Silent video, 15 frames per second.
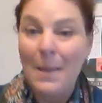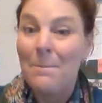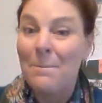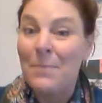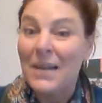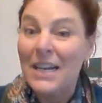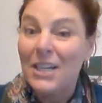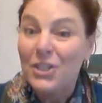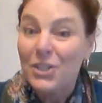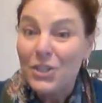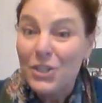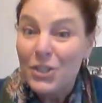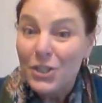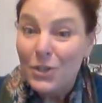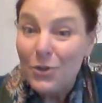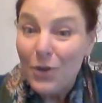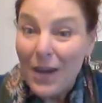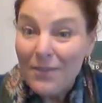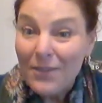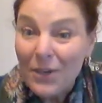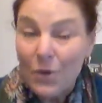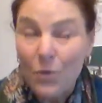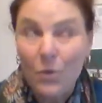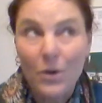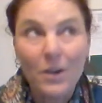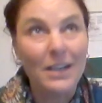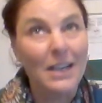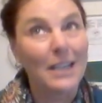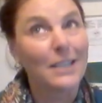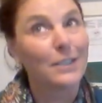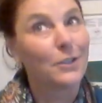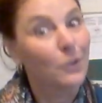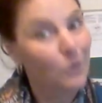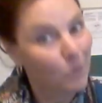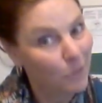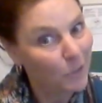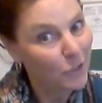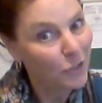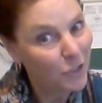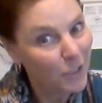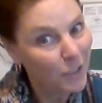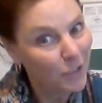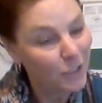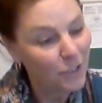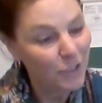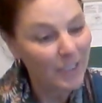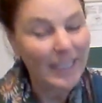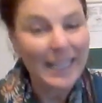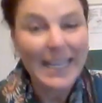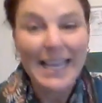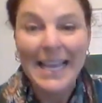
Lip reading: But a graphic organizer or a cheat sheet